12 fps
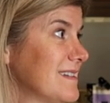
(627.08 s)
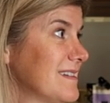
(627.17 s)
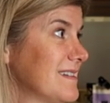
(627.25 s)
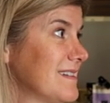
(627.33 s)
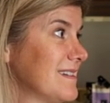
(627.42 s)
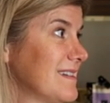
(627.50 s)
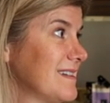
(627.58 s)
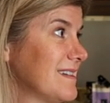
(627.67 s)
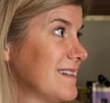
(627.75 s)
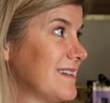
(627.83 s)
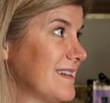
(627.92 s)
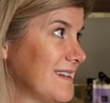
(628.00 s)

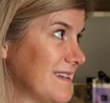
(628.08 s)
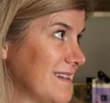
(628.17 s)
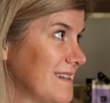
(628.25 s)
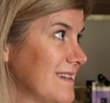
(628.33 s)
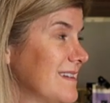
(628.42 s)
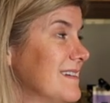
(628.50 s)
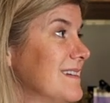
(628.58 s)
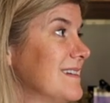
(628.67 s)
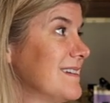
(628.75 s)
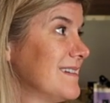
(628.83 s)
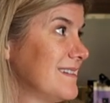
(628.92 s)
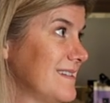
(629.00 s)

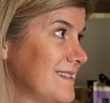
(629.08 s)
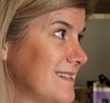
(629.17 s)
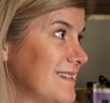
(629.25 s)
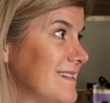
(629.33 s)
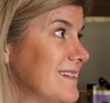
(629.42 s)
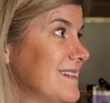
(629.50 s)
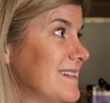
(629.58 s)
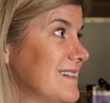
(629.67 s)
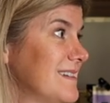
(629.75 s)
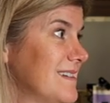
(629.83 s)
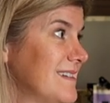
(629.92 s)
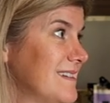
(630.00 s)

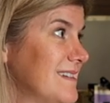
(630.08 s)
The person shown says nothing.